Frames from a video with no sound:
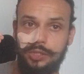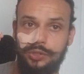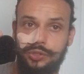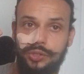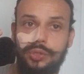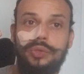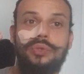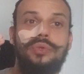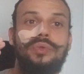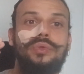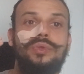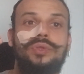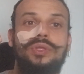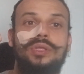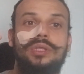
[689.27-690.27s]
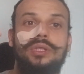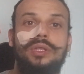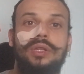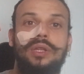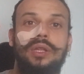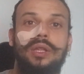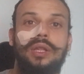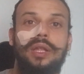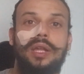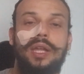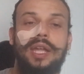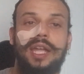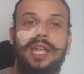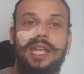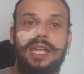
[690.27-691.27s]
choose
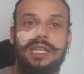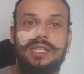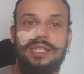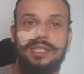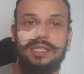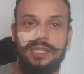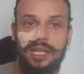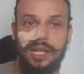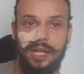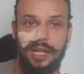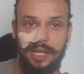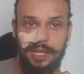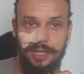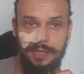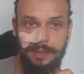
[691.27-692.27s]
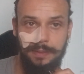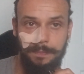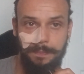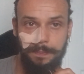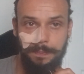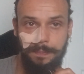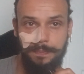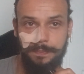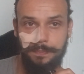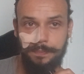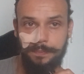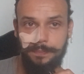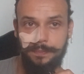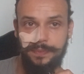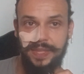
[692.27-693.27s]
a design
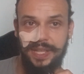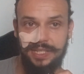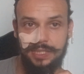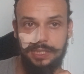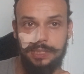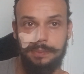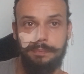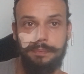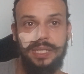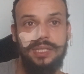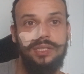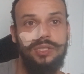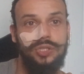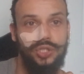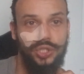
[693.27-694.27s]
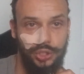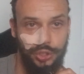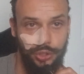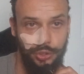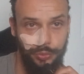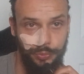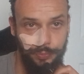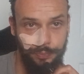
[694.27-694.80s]
that speaks to you.